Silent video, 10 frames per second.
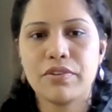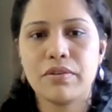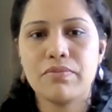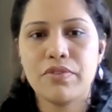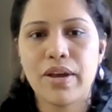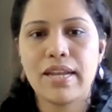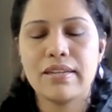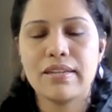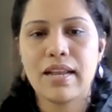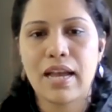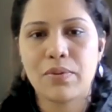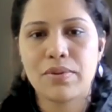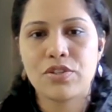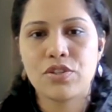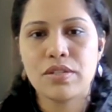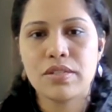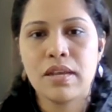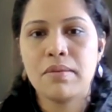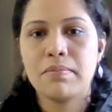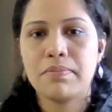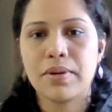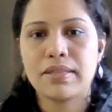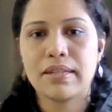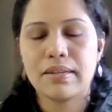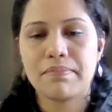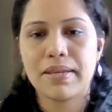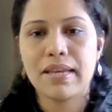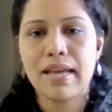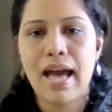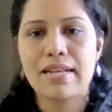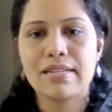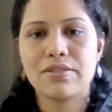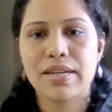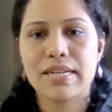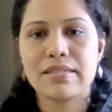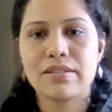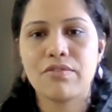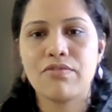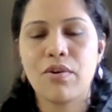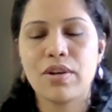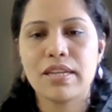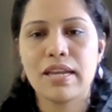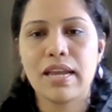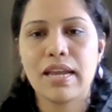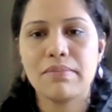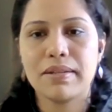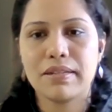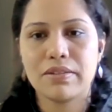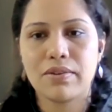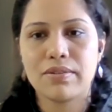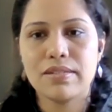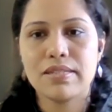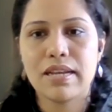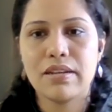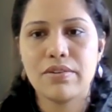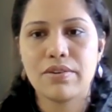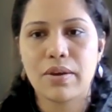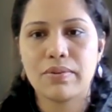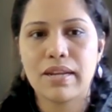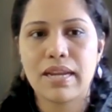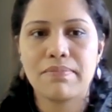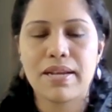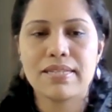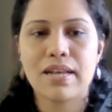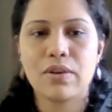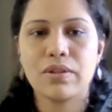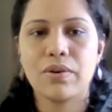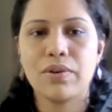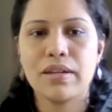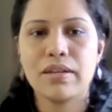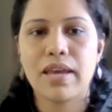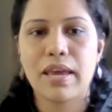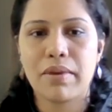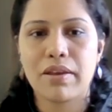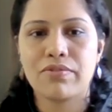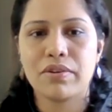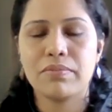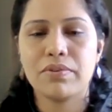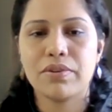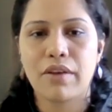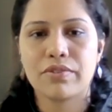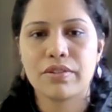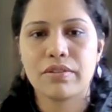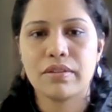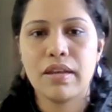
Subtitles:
firm for Indian languages, Pratilipy, has raised $48 million in a round led by South Korean gaming firm Krafton.